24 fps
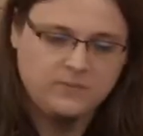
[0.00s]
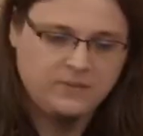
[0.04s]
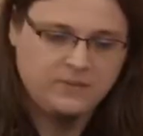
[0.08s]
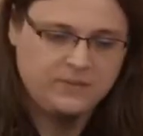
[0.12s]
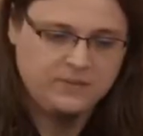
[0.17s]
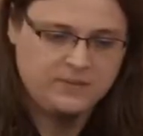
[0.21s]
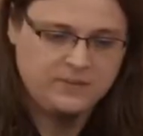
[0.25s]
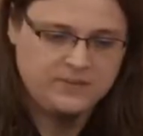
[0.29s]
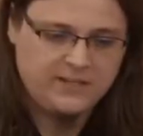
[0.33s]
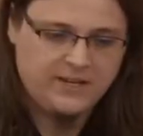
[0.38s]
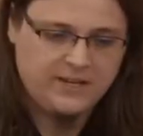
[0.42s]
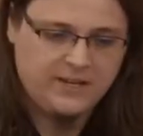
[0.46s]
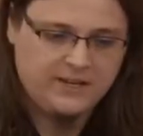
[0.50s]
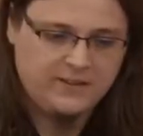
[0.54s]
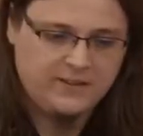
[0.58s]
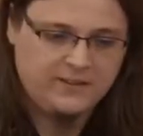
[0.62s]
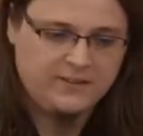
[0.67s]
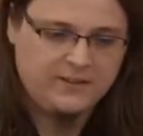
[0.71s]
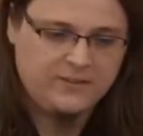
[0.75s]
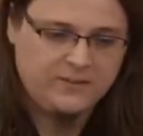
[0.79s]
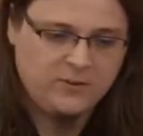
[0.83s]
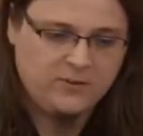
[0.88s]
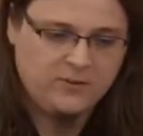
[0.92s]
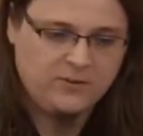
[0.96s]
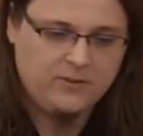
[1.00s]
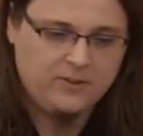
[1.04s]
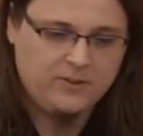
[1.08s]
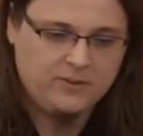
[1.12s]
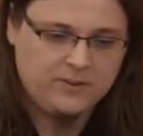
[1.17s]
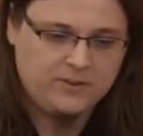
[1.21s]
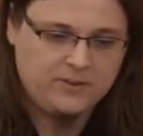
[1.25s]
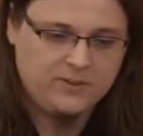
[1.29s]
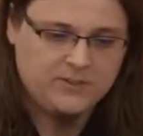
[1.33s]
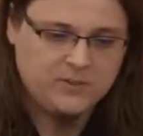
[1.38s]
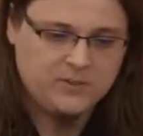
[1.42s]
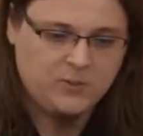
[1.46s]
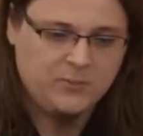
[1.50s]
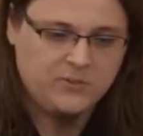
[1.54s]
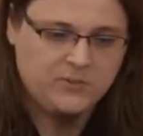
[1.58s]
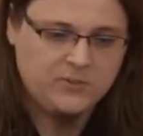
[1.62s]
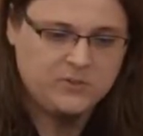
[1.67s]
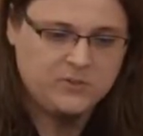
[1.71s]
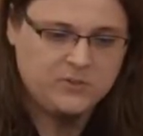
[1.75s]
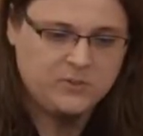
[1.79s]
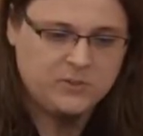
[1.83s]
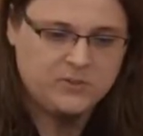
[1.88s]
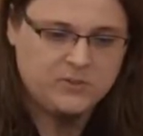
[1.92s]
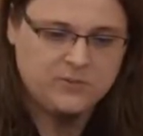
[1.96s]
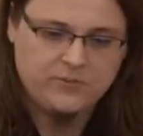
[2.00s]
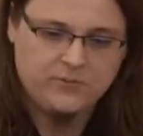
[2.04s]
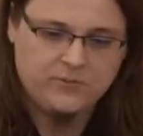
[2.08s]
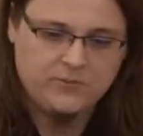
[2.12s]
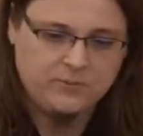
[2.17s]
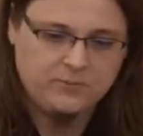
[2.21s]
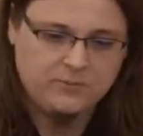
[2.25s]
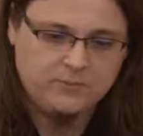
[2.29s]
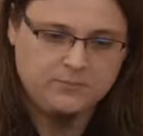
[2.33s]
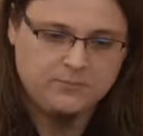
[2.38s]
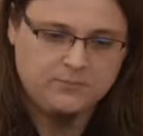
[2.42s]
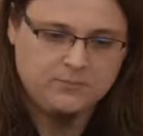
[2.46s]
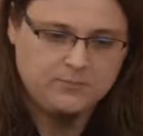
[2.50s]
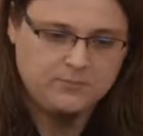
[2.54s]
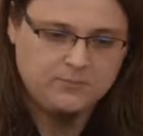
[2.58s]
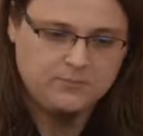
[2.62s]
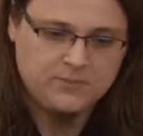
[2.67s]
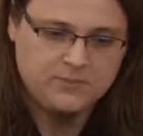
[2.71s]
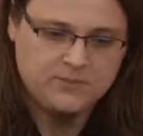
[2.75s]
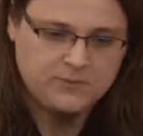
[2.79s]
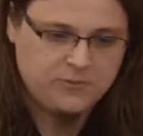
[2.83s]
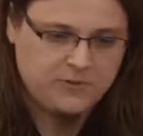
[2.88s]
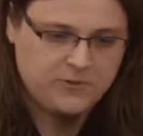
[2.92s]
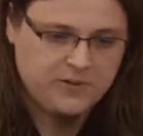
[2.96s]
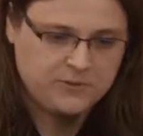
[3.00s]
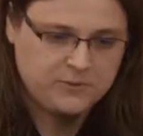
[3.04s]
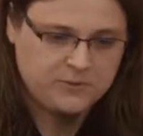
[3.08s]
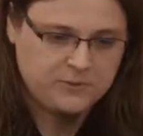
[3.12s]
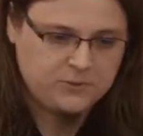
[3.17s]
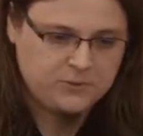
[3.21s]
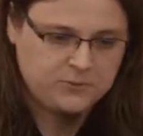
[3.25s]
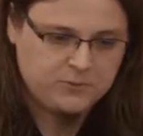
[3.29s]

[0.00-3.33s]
designed uh, as open source from scratch,